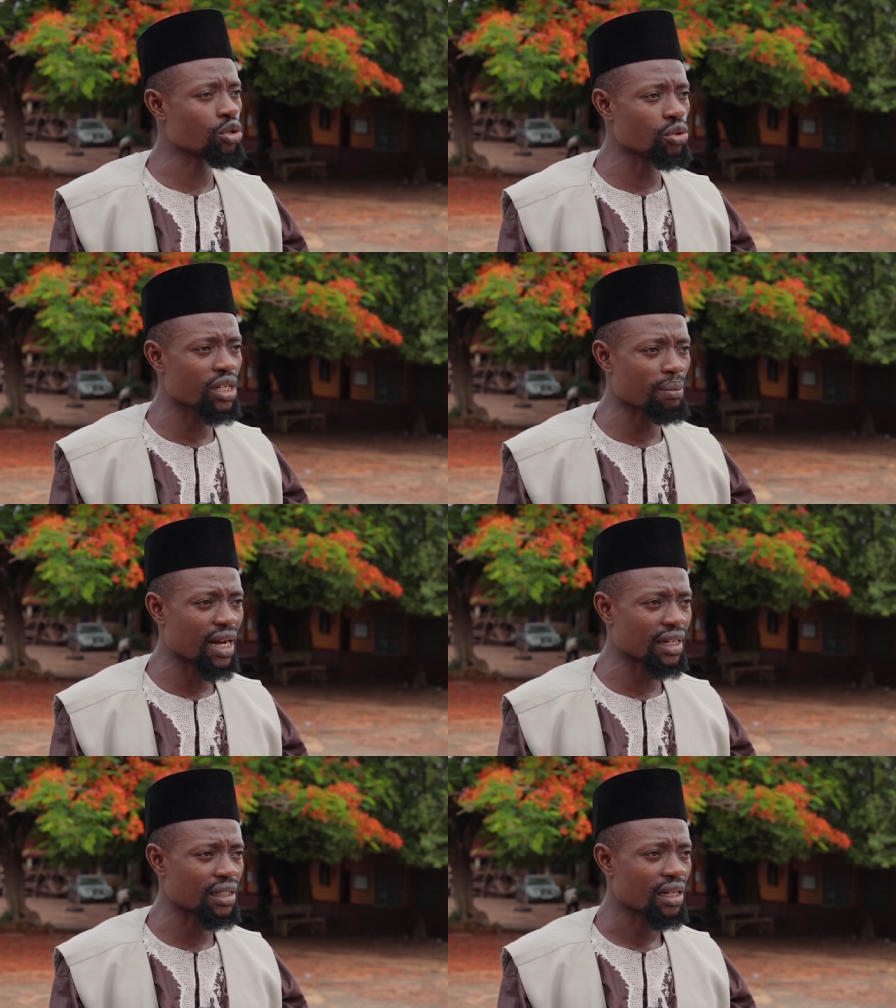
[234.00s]
the true
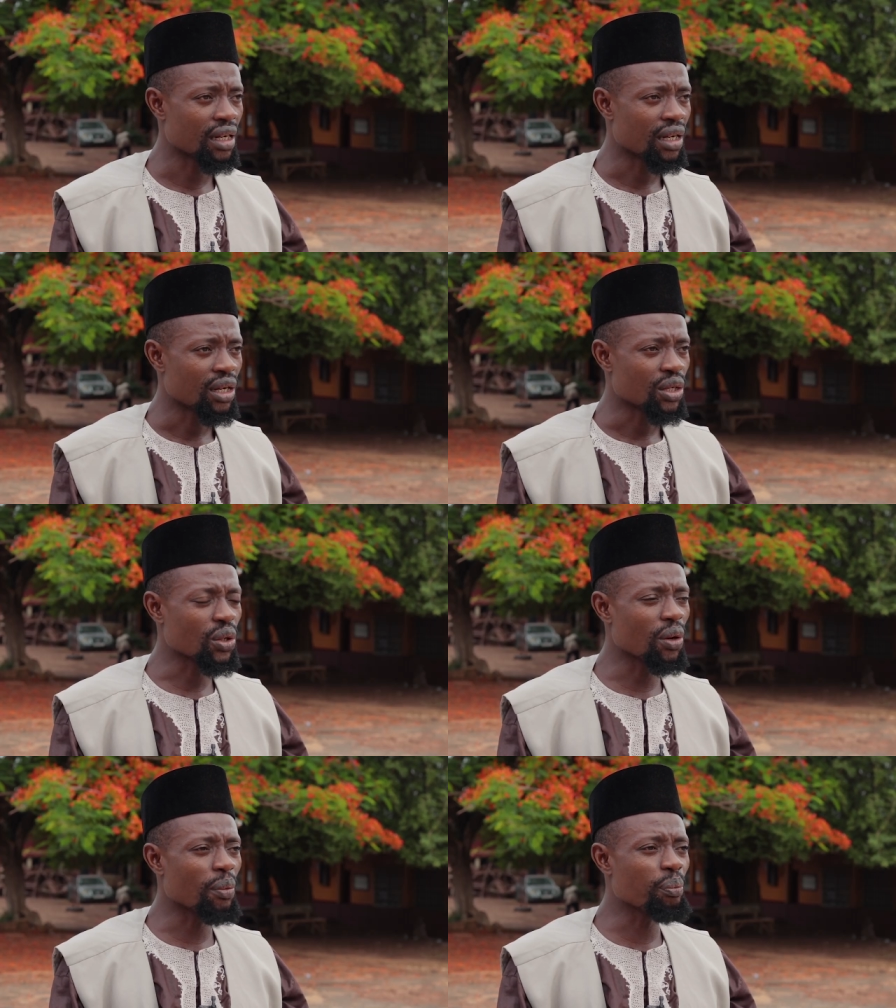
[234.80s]
Jamaat.
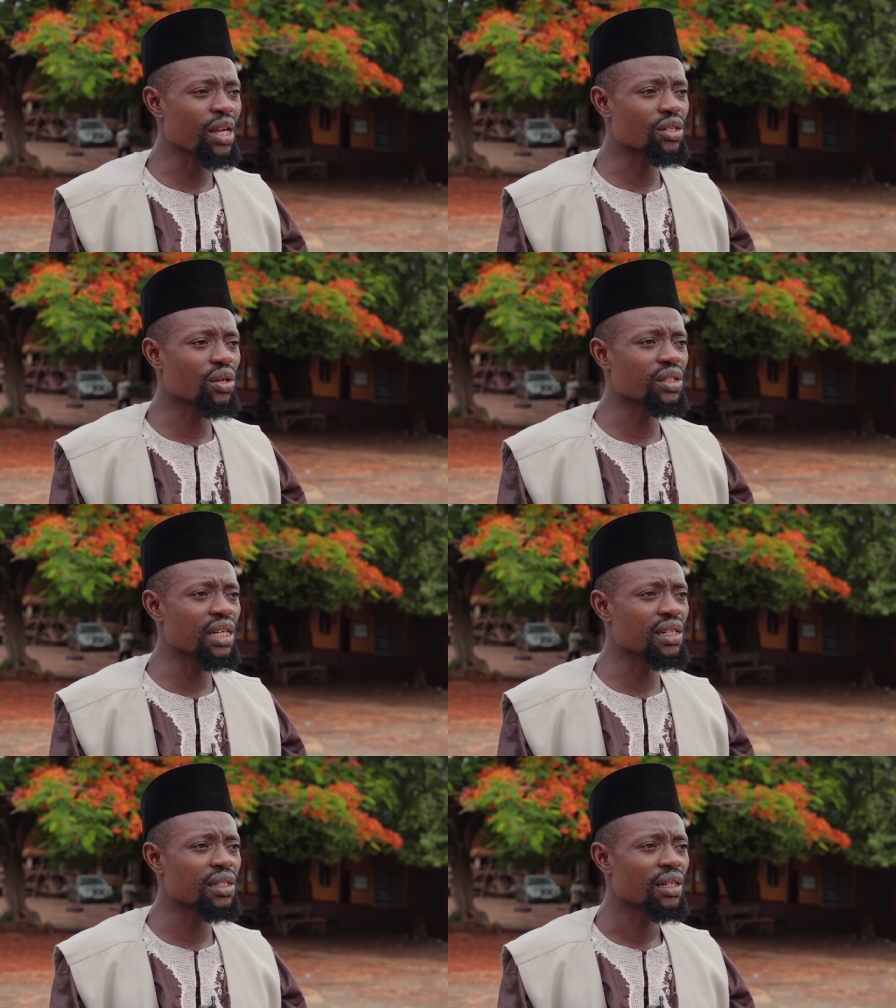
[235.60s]
So based on
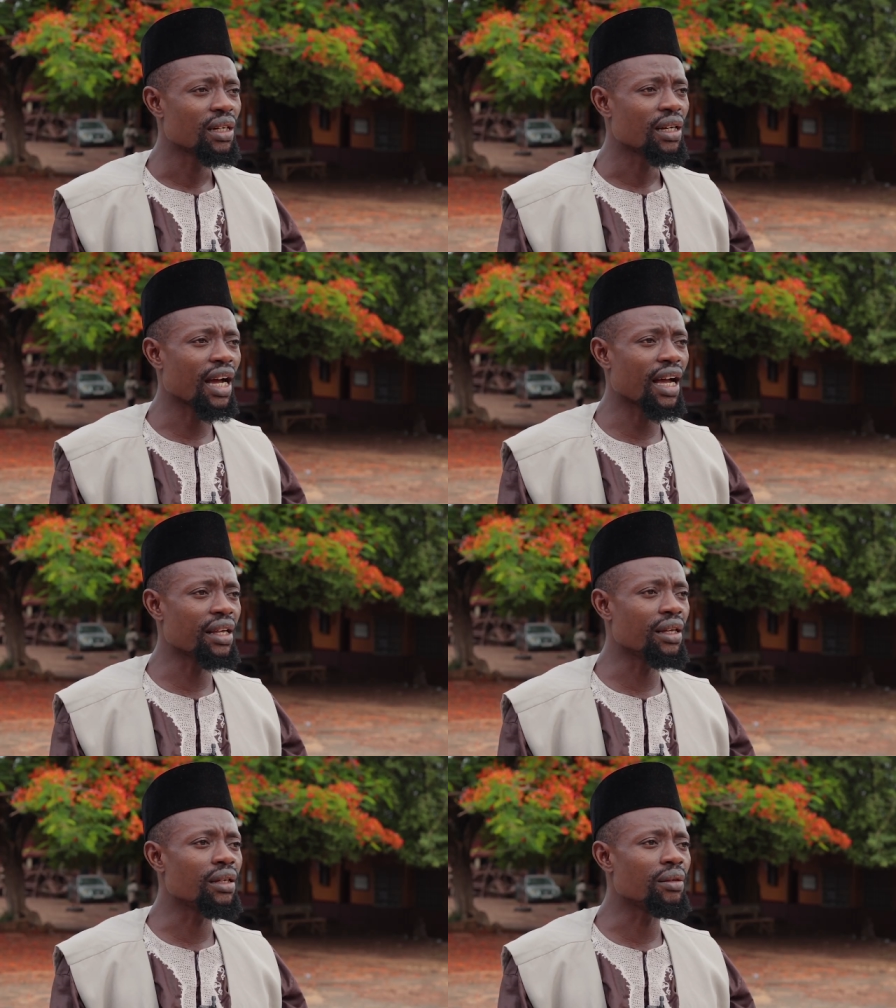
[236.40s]
this,
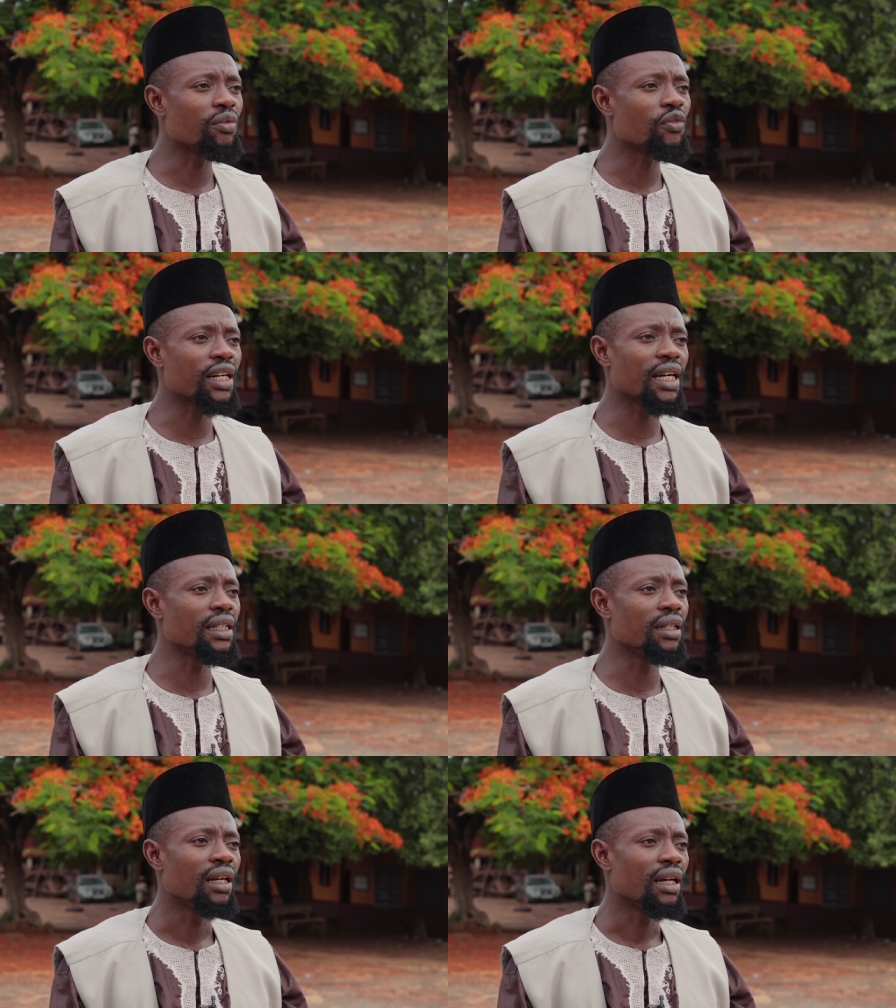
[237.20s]
I
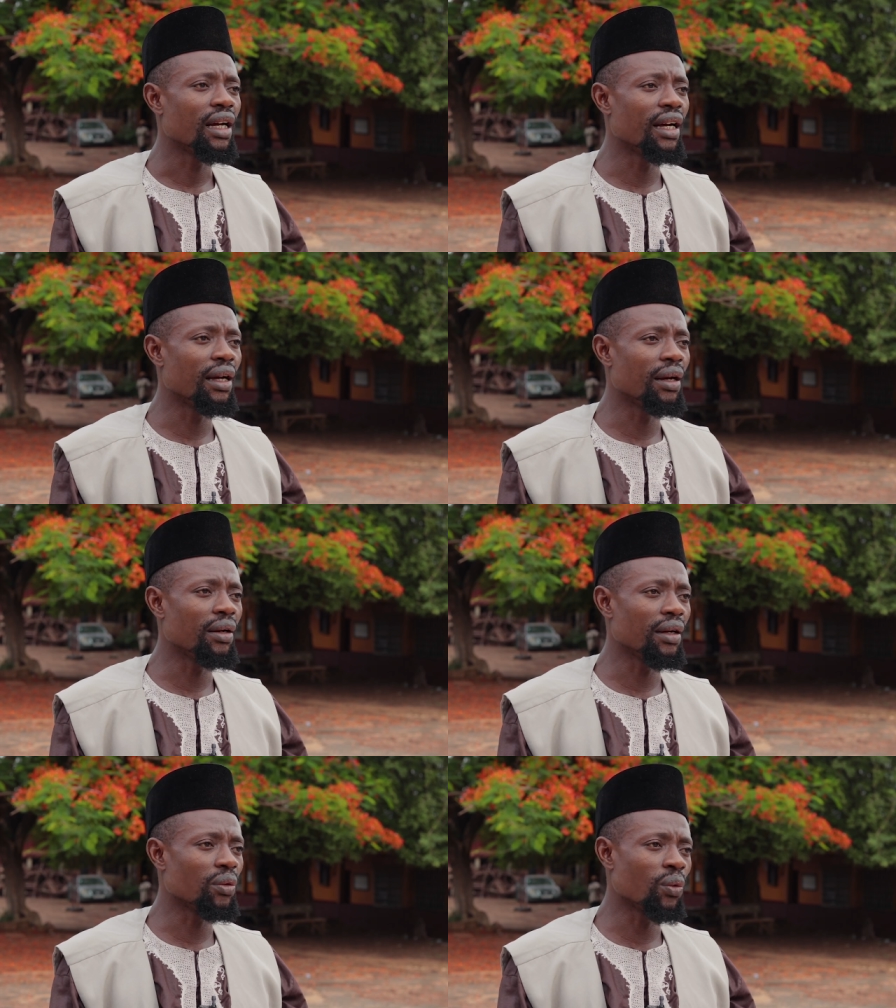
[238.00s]
finally
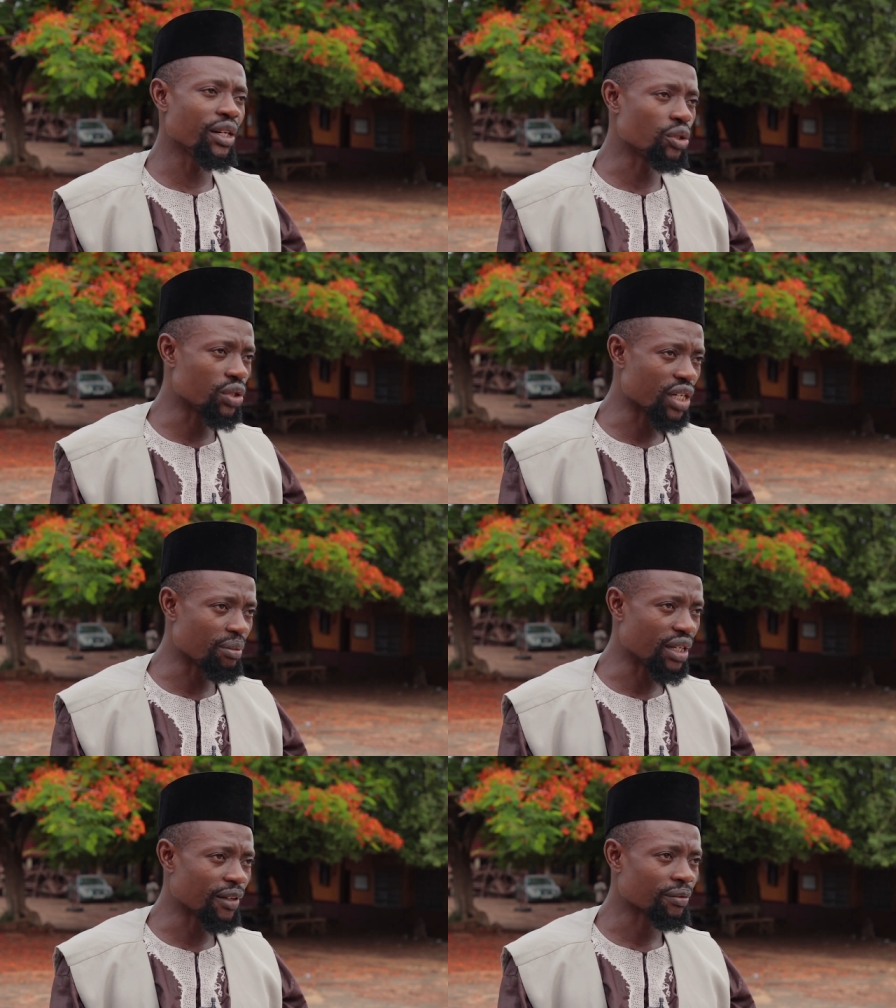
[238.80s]
went to
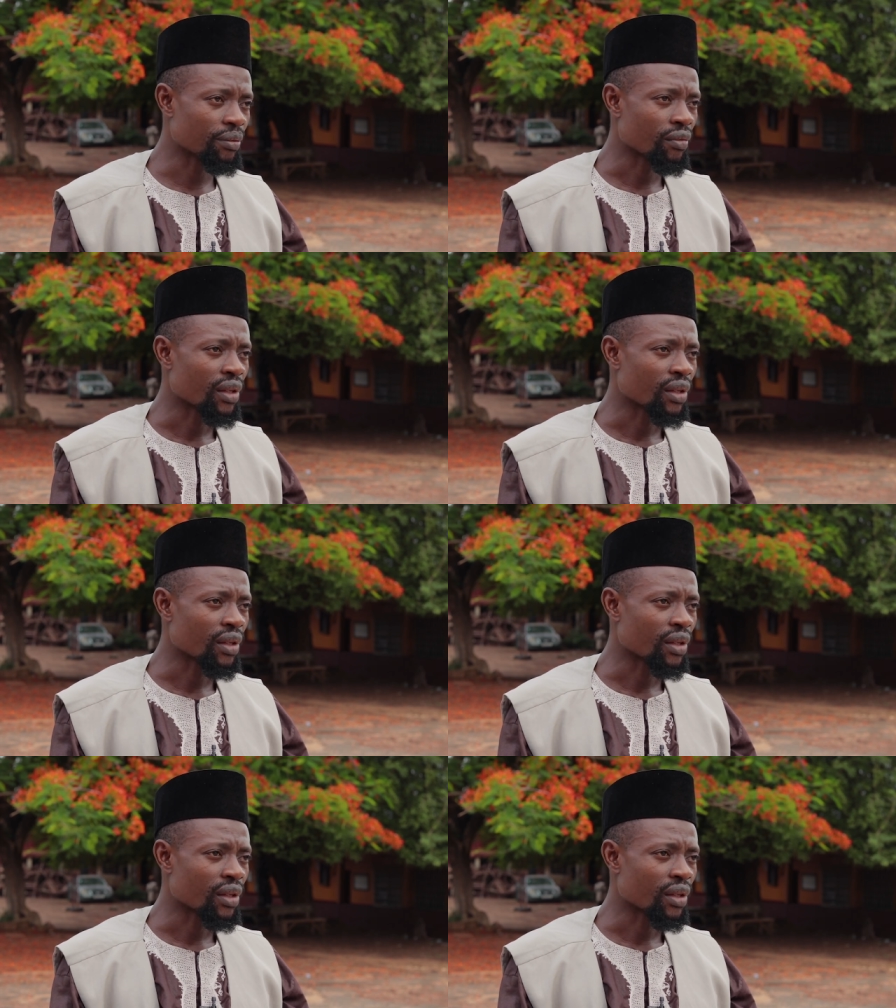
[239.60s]
Jamia.